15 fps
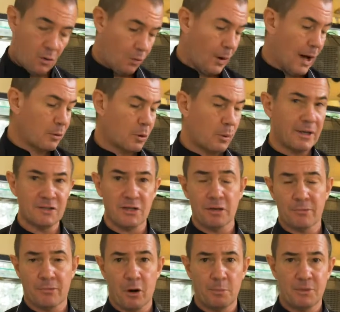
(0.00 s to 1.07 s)
While we're waiting
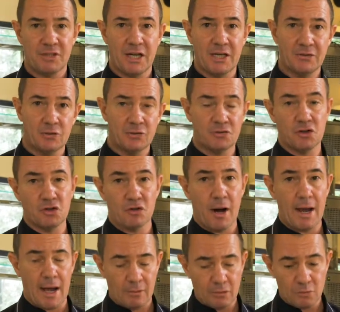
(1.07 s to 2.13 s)
for our potatoes to
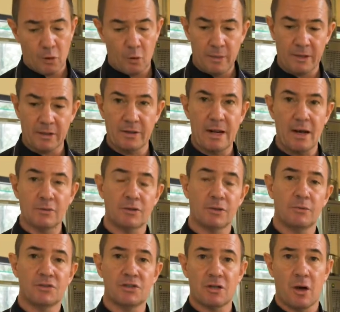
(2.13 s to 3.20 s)
dry out, what we can now
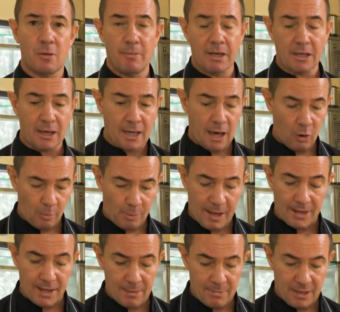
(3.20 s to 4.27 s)
do is start making our
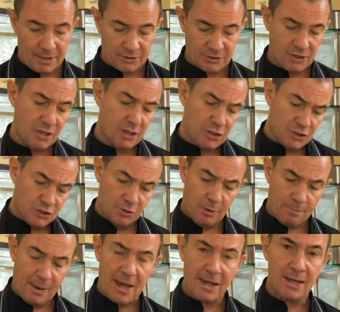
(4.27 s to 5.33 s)
pane mix. So a
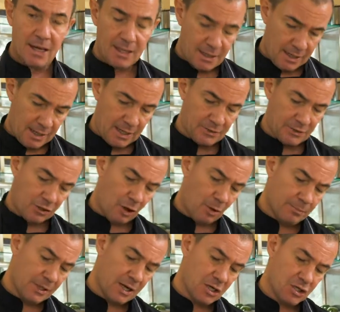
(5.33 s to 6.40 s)
pane is a
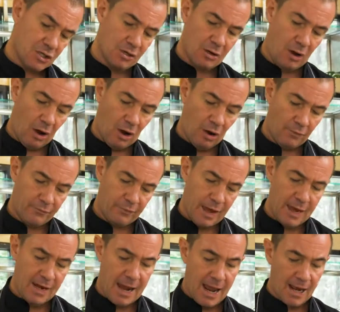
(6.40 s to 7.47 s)
combination of
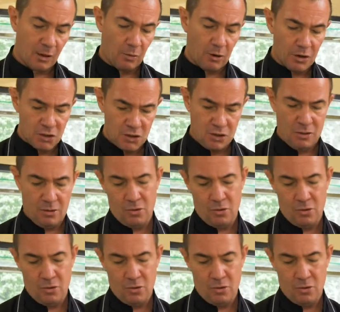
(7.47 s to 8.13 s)
an egg wash,